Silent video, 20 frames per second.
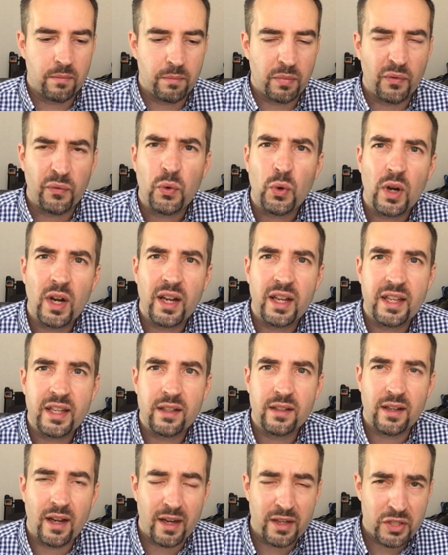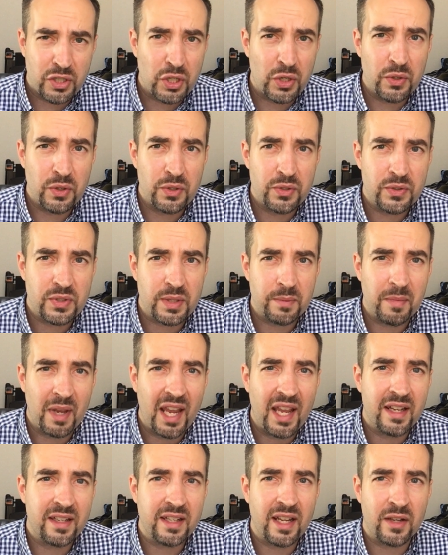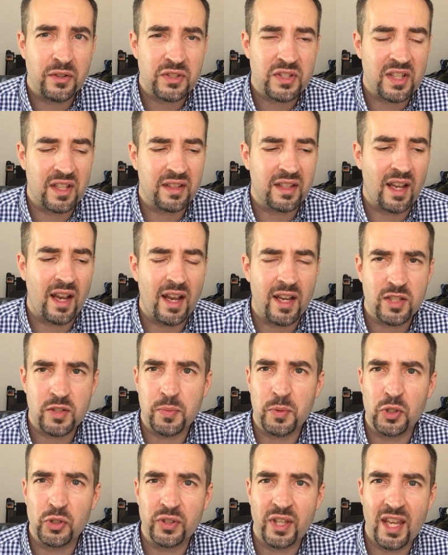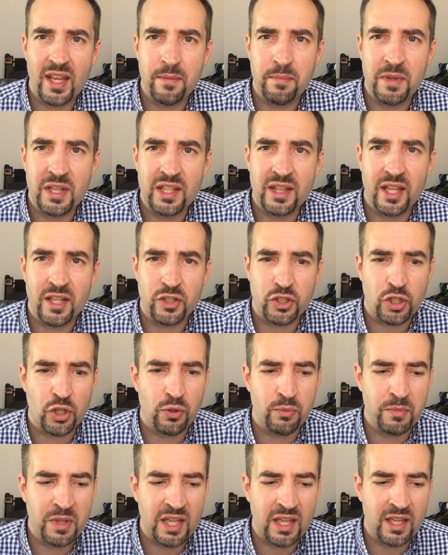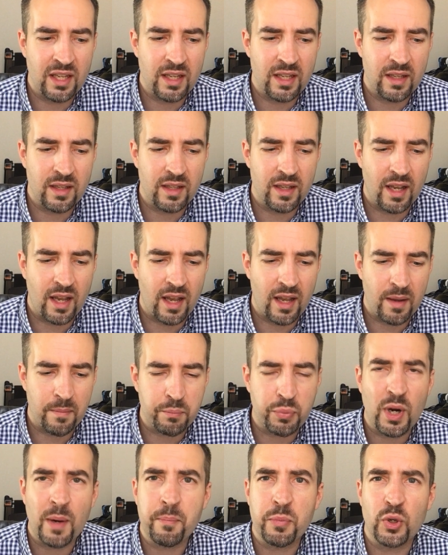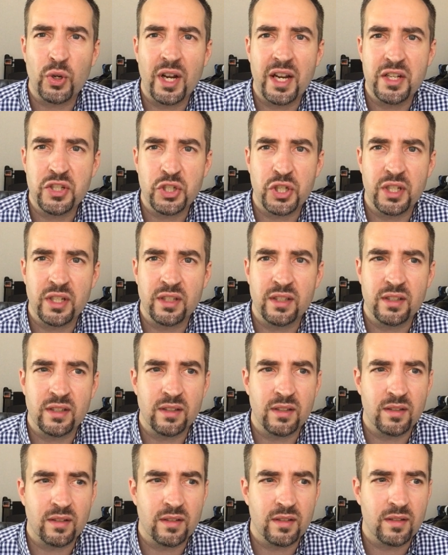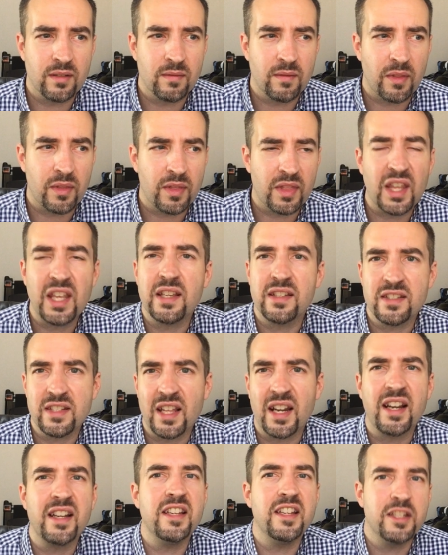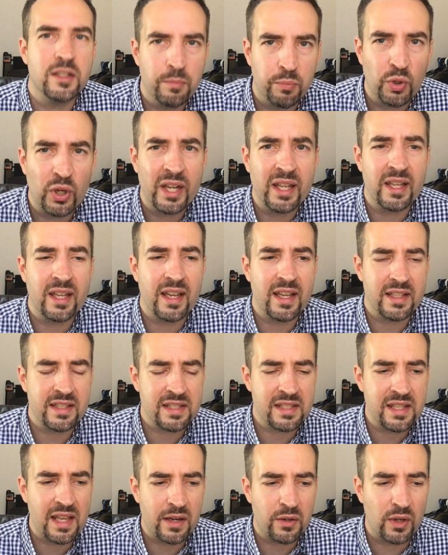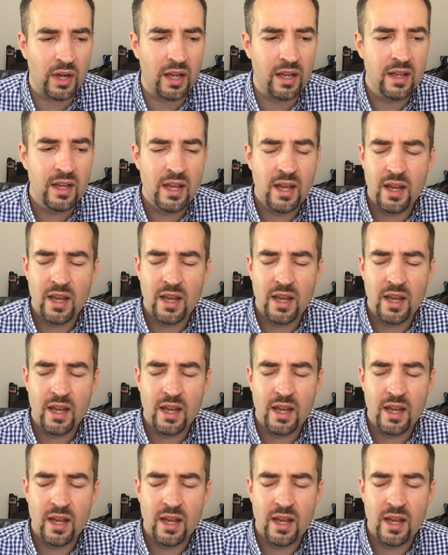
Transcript: before I show you some handouts that the hospital gave me that show me preparation, things that I need to bring, etc.